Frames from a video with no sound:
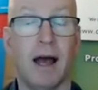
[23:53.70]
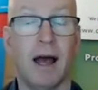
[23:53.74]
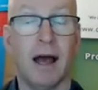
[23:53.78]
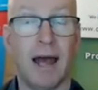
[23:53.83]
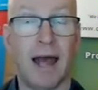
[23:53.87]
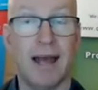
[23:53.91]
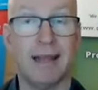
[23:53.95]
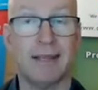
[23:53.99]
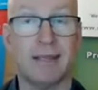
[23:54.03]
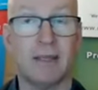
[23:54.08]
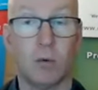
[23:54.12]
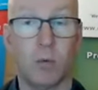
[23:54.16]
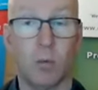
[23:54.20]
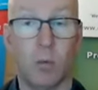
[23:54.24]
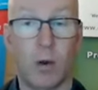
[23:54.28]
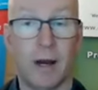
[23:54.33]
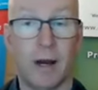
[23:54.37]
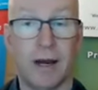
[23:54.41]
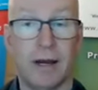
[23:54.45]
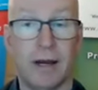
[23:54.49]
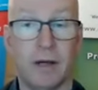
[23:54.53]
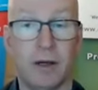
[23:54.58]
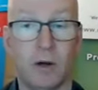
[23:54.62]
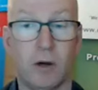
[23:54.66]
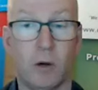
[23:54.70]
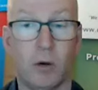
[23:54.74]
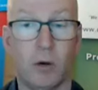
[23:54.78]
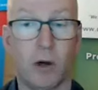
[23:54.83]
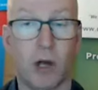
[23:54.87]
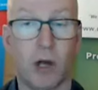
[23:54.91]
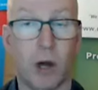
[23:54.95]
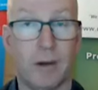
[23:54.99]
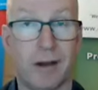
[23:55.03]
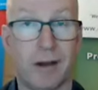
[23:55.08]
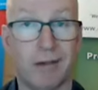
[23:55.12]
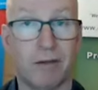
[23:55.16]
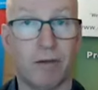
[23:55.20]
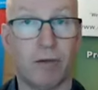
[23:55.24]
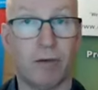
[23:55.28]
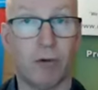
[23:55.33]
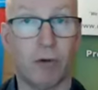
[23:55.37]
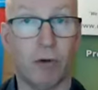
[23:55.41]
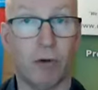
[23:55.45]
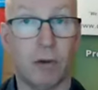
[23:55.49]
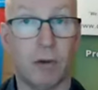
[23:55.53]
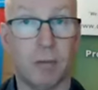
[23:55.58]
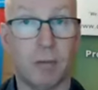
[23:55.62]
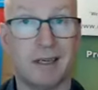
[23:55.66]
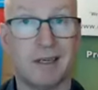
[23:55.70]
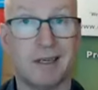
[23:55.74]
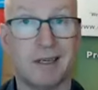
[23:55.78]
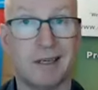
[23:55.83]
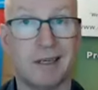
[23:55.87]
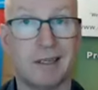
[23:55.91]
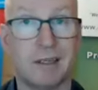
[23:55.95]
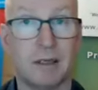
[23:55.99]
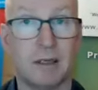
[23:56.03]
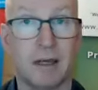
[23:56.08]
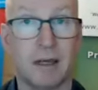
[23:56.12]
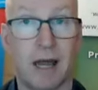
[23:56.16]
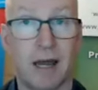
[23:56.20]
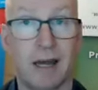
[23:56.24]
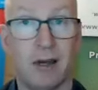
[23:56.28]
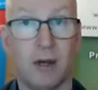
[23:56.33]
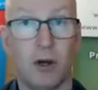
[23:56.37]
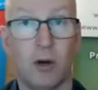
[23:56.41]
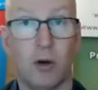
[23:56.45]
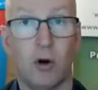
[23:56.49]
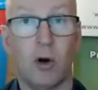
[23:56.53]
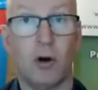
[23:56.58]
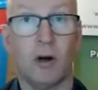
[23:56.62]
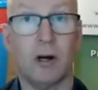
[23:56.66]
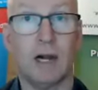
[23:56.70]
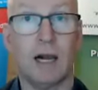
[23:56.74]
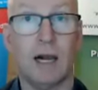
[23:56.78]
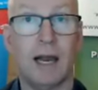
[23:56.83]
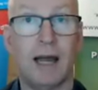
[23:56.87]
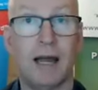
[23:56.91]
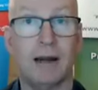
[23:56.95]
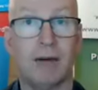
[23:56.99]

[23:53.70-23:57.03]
as and when you're going through the business and you're not